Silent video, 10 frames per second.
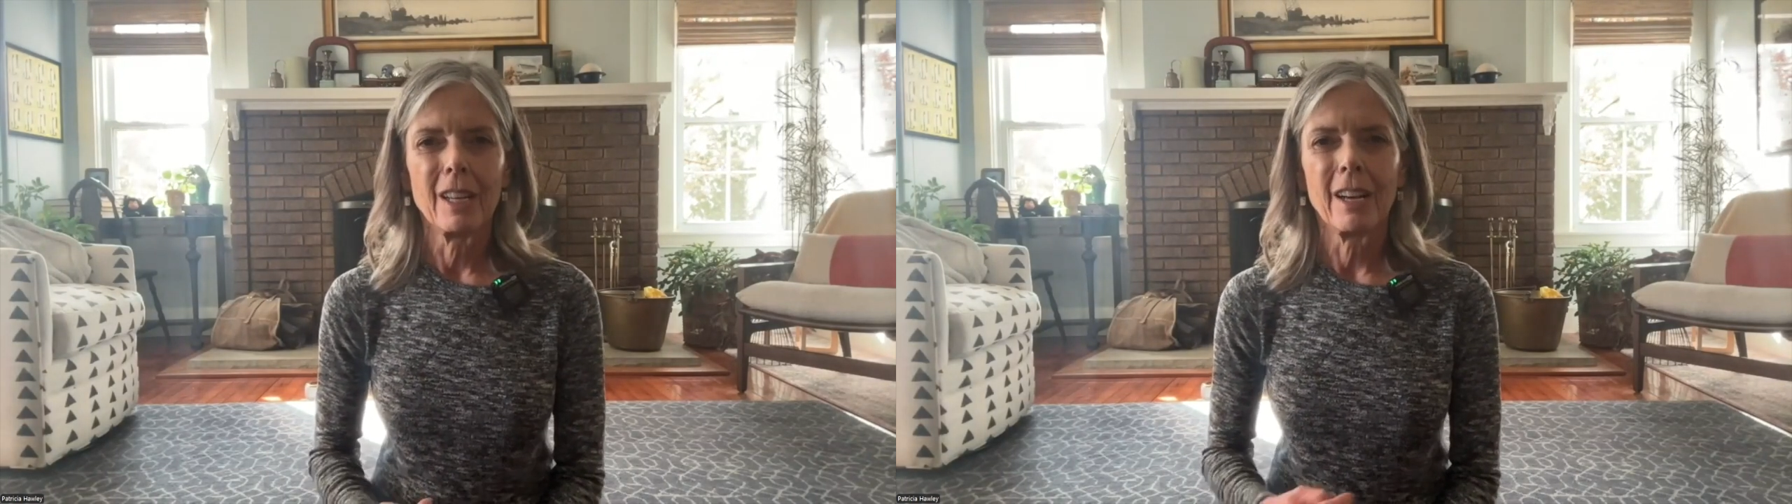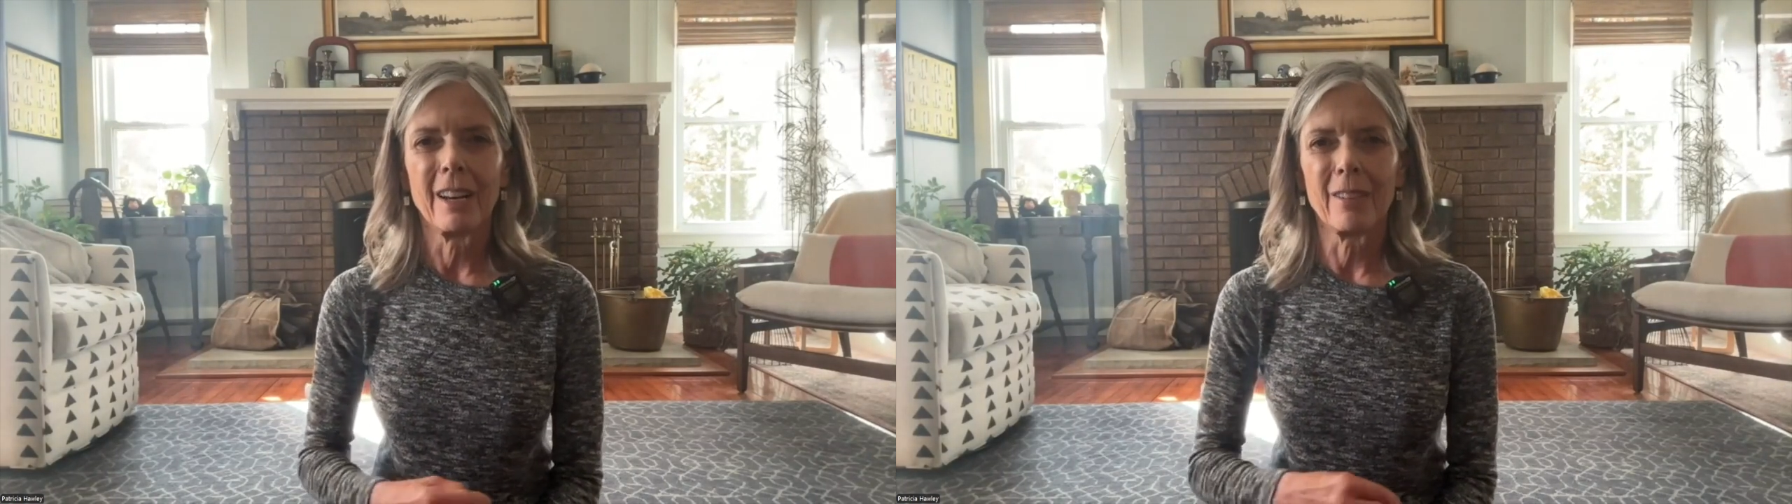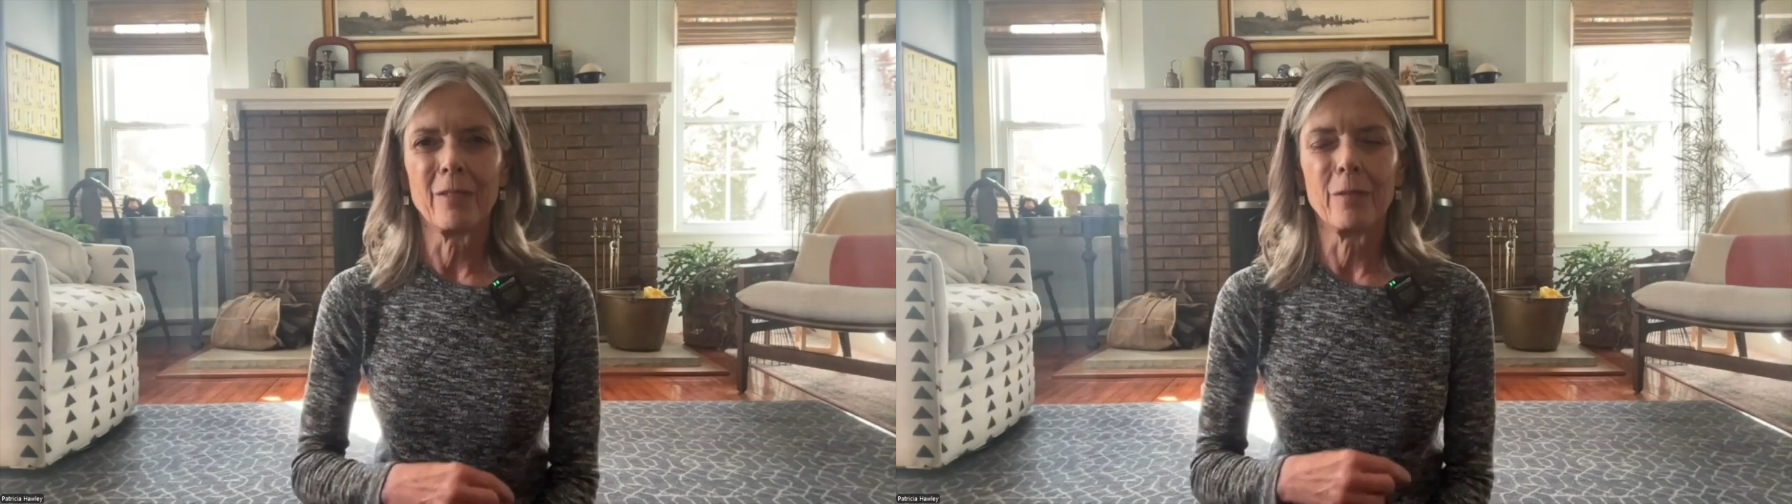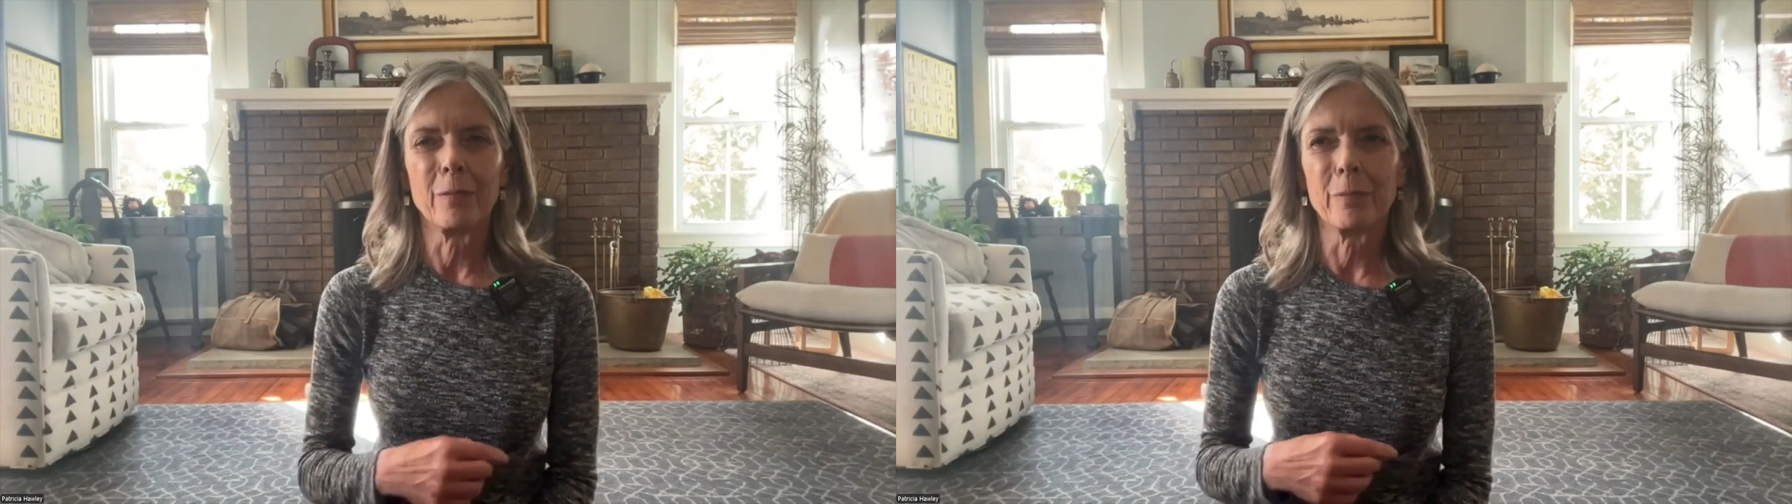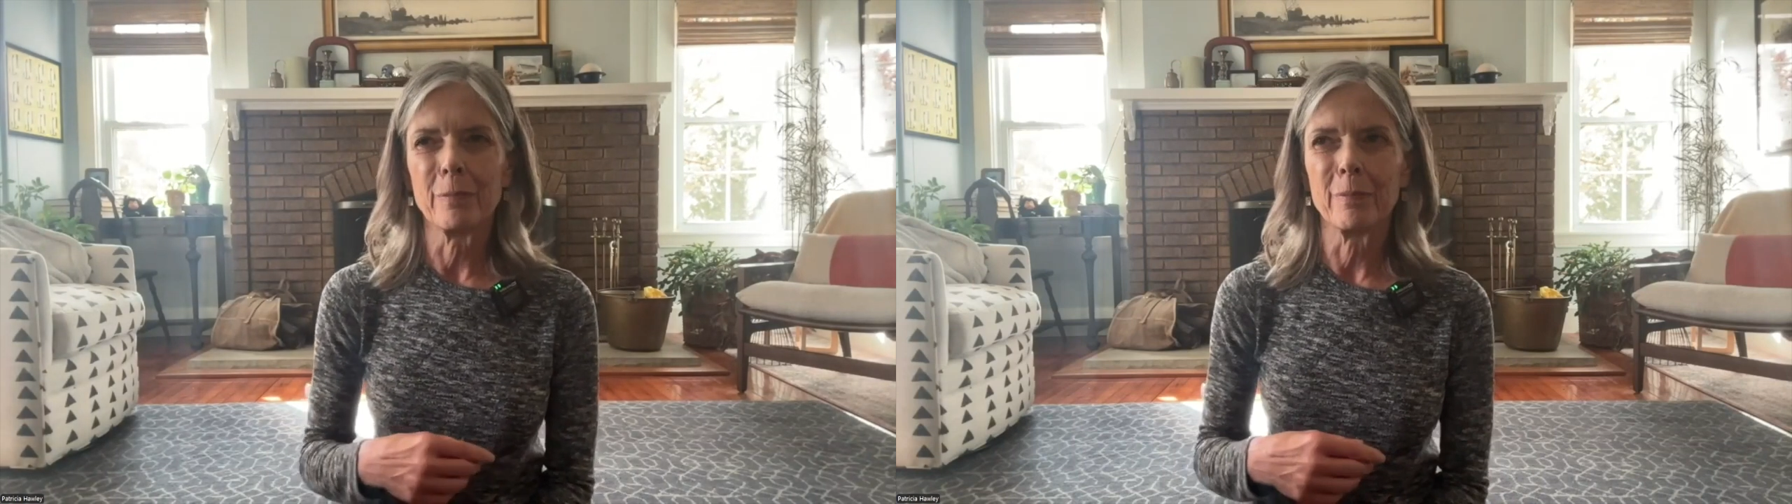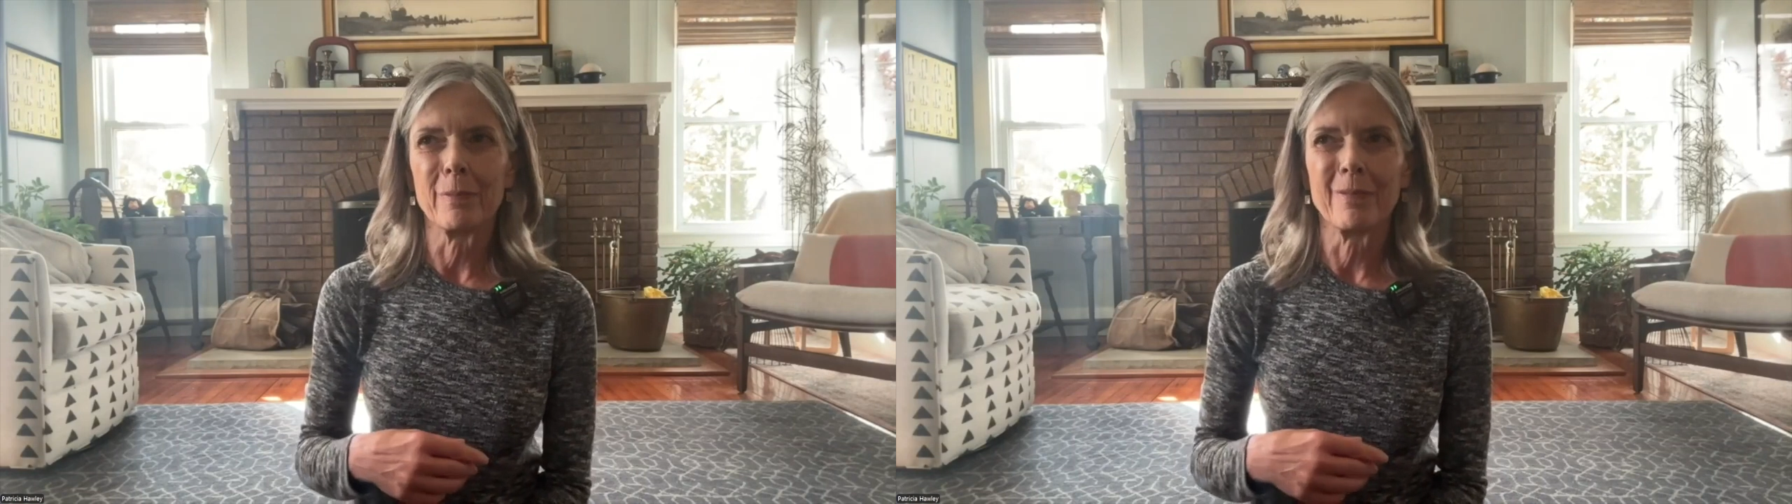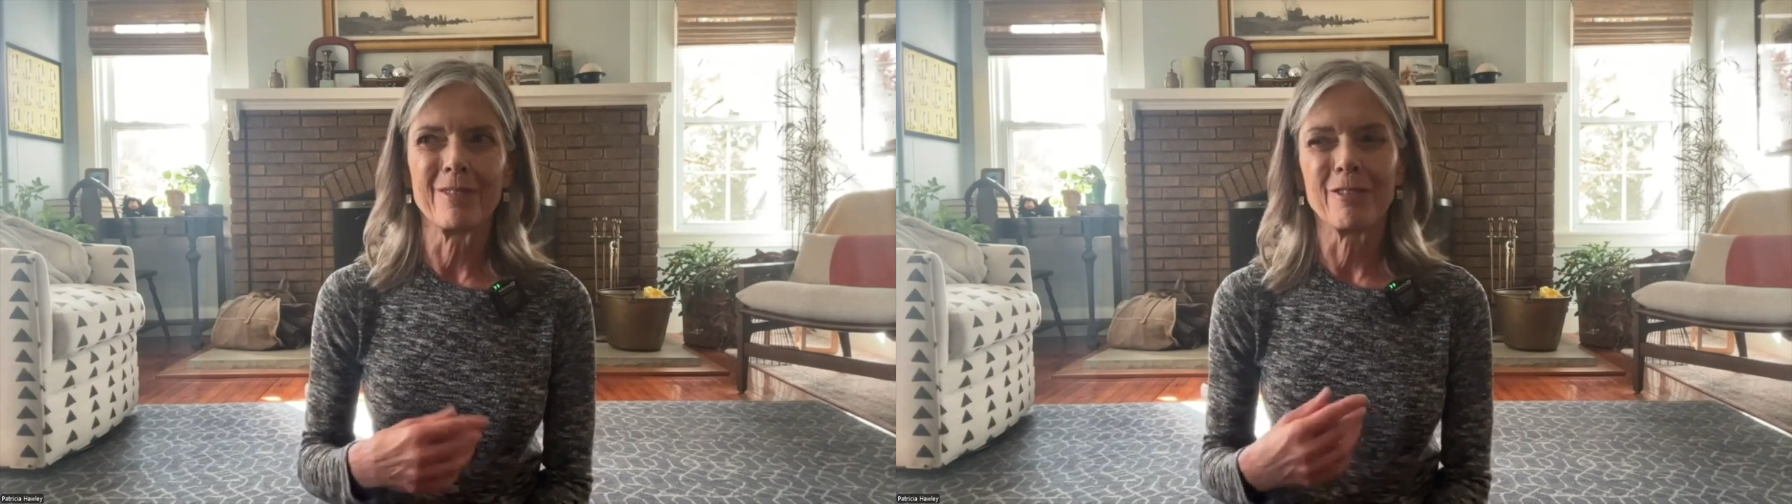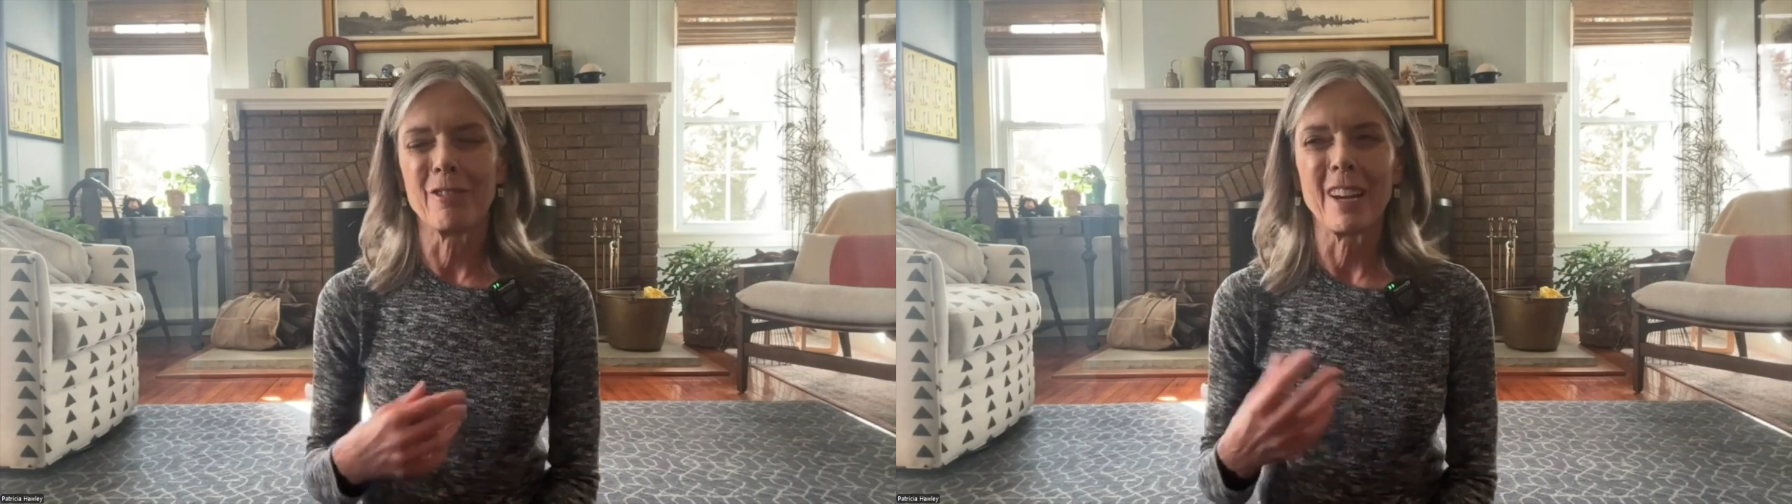I've
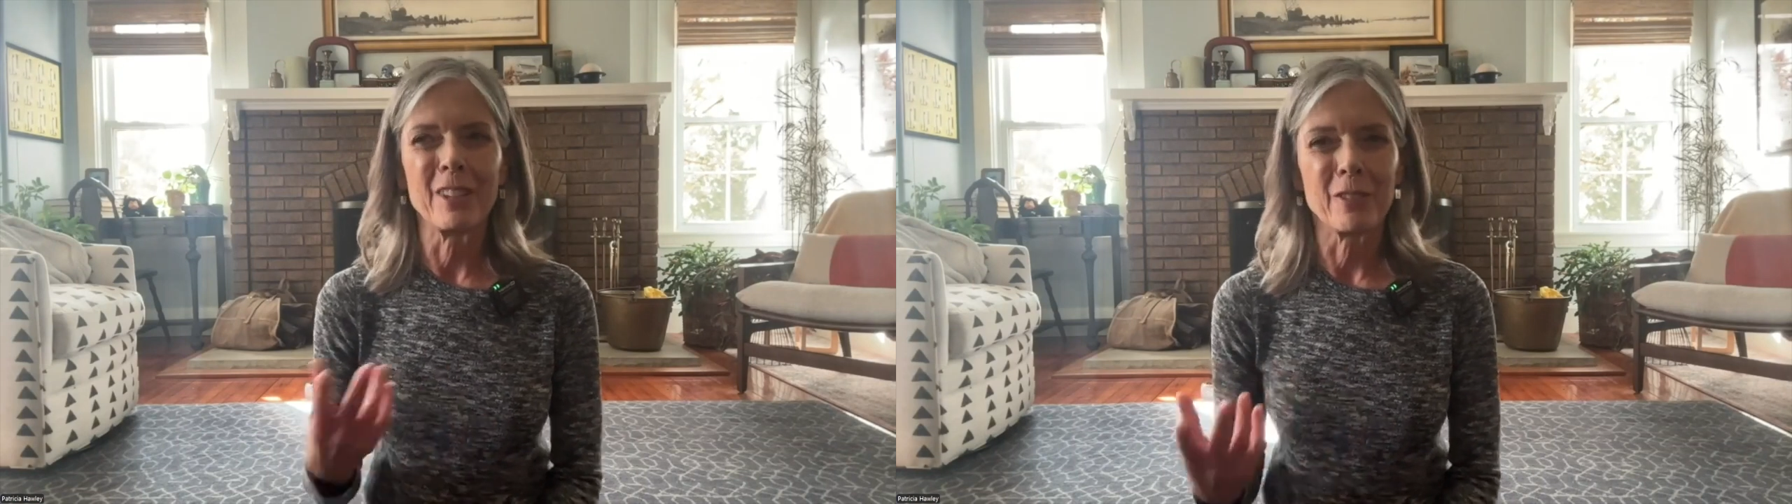read